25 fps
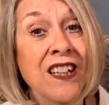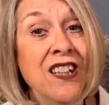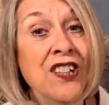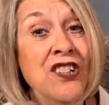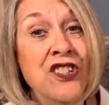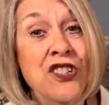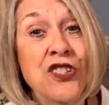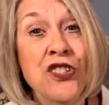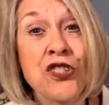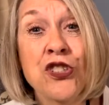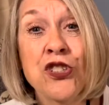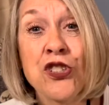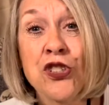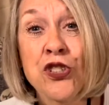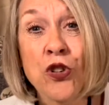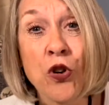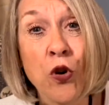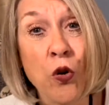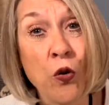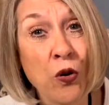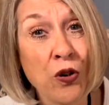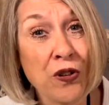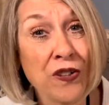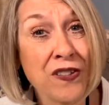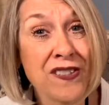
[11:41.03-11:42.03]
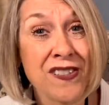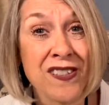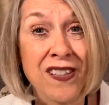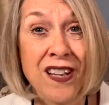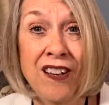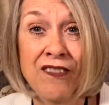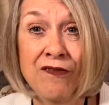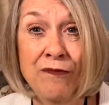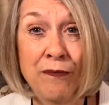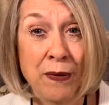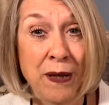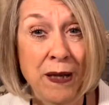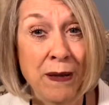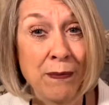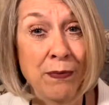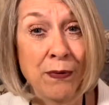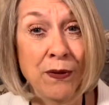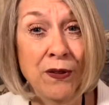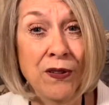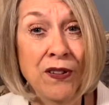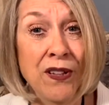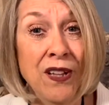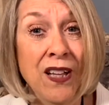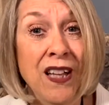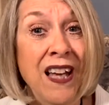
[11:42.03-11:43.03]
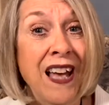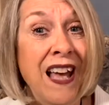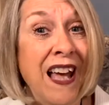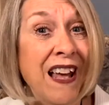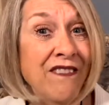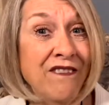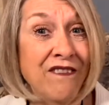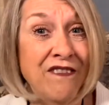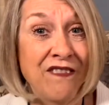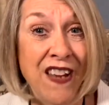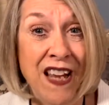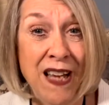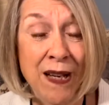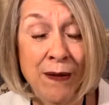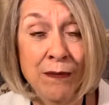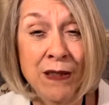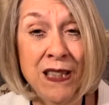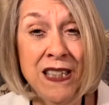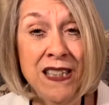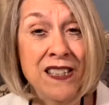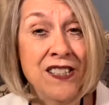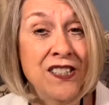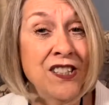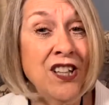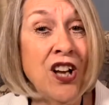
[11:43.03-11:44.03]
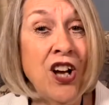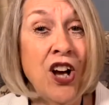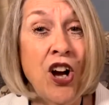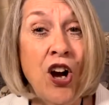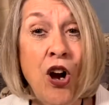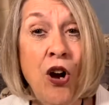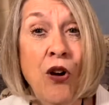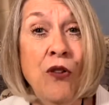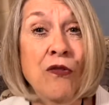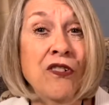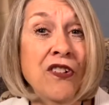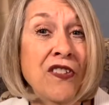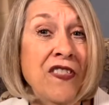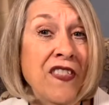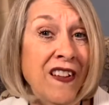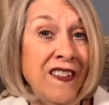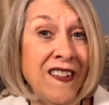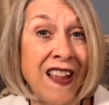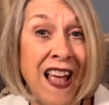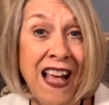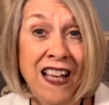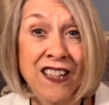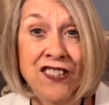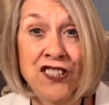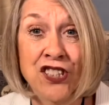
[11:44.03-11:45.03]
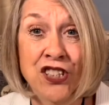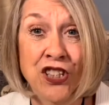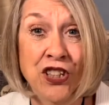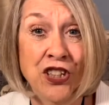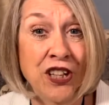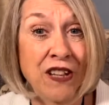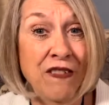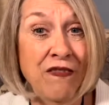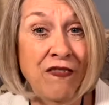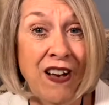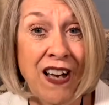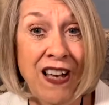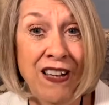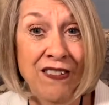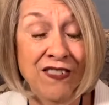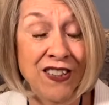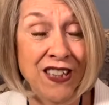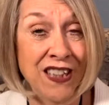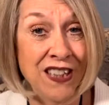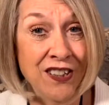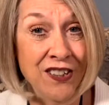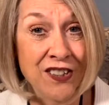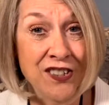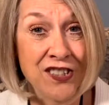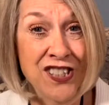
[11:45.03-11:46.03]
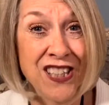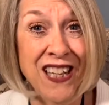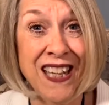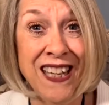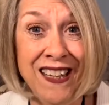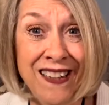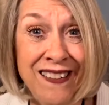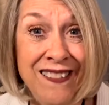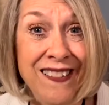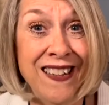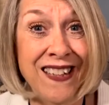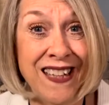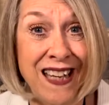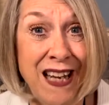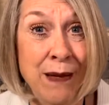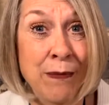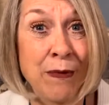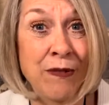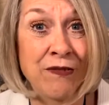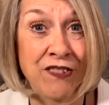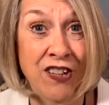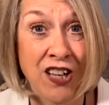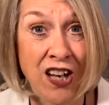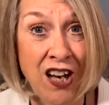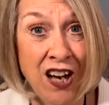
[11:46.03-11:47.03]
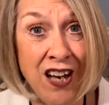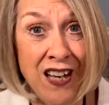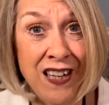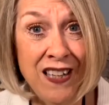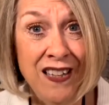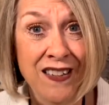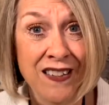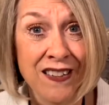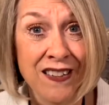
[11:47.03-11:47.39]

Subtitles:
to scores of people and families over the last 35 years in the name of God?